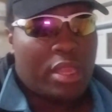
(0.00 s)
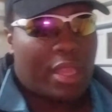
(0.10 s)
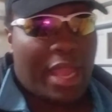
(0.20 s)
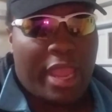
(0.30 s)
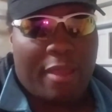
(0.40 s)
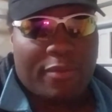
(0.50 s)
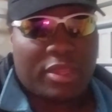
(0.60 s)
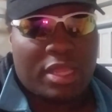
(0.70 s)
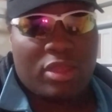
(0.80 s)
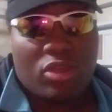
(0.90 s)
Not having
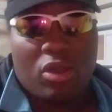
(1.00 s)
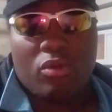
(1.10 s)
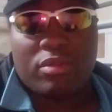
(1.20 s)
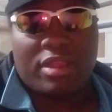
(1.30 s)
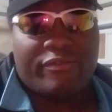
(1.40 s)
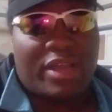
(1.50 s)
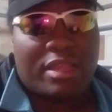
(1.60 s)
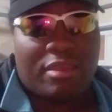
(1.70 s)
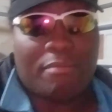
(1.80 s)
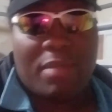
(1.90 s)
Sidney Jones and
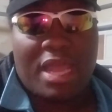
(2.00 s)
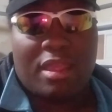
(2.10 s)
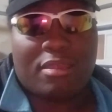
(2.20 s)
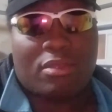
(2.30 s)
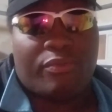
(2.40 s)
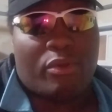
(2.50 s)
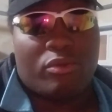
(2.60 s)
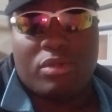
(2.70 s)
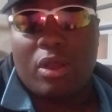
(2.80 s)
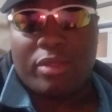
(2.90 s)
Avonte Maddox for
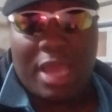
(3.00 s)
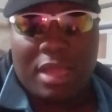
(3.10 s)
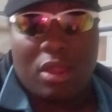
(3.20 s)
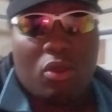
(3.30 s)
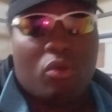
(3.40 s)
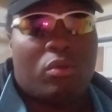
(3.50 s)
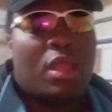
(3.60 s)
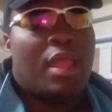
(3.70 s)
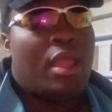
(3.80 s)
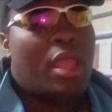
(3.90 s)
who knows how long.
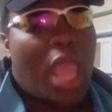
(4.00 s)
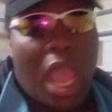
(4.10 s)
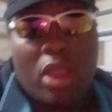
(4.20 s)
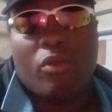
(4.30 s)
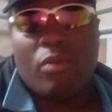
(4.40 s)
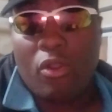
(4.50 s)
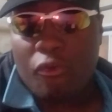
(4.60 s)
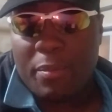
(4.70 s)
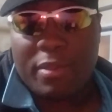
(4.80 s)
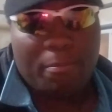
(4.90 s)
Harry
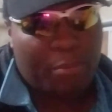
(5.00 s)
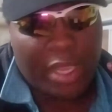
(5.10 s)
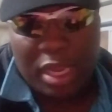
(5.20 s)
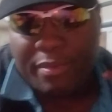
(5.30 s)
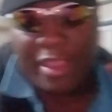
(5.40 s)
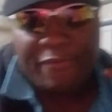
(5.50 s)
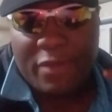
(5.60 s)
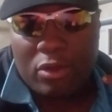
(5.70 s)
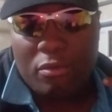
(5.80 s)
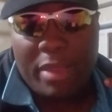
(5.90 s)
Roseman, pick up that
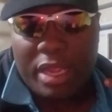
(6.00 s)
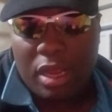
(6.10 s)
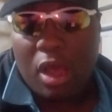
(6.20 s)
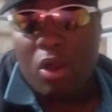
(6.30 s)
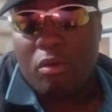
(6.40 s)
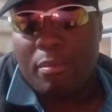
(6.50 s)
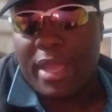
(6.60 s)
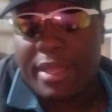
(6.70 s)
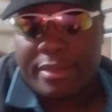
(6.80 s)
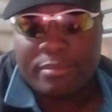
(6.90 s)
phone, make a call, man.